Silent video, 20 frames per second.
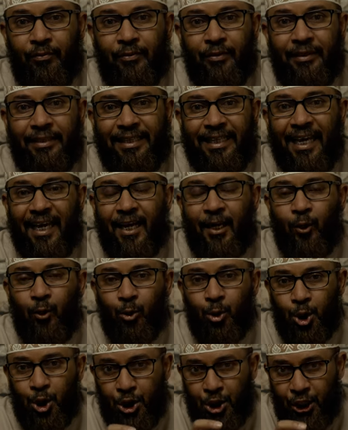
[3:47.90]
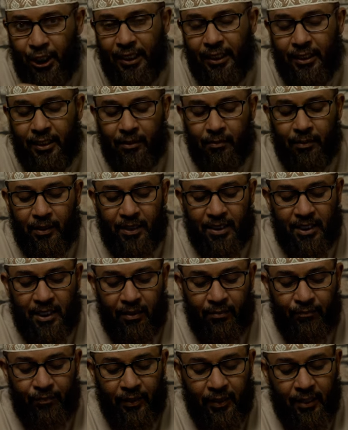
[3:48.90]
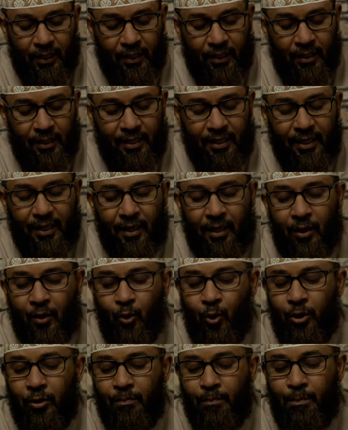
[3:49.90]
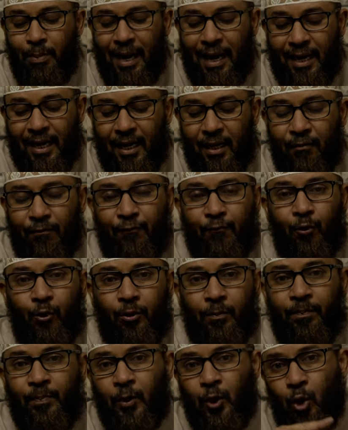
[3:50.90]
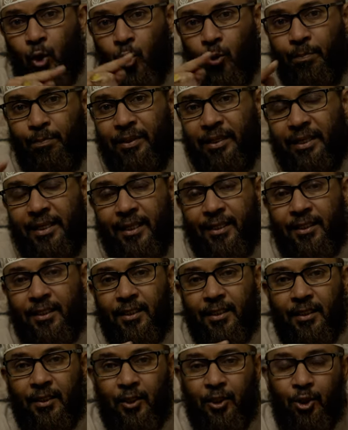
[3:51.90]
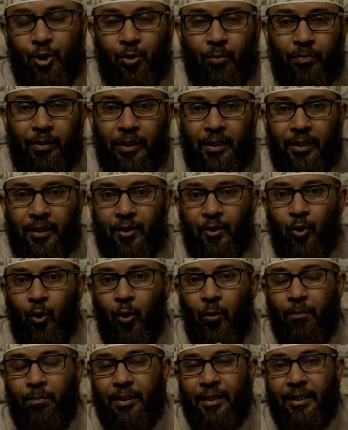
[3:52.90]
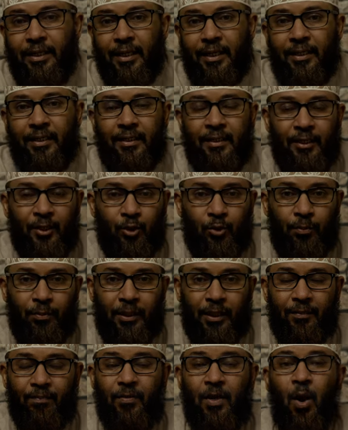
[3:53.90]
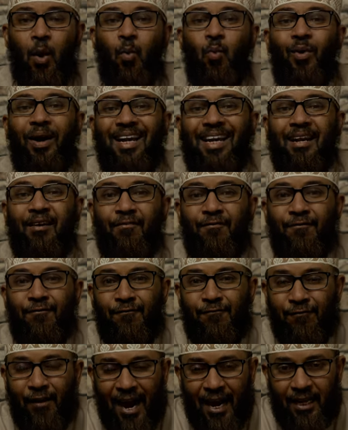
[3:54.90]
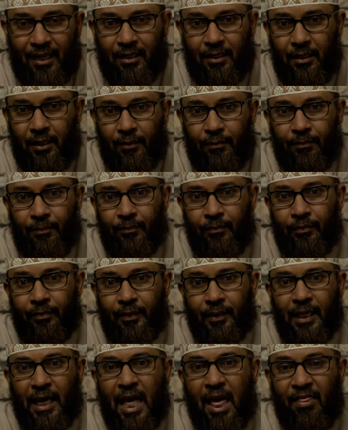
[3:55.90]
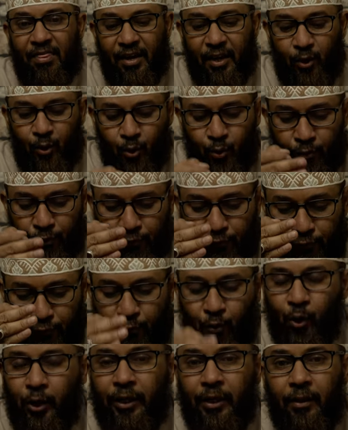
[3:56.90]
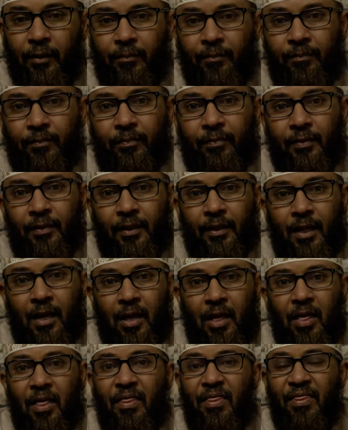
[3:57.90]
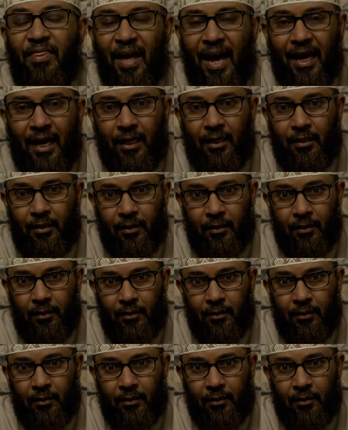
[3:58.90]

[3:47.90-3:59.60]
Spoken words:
They are not changing themselves. They are going back and forth, obedience, disobedience, obedience, disobedience. While in fact, they know fully that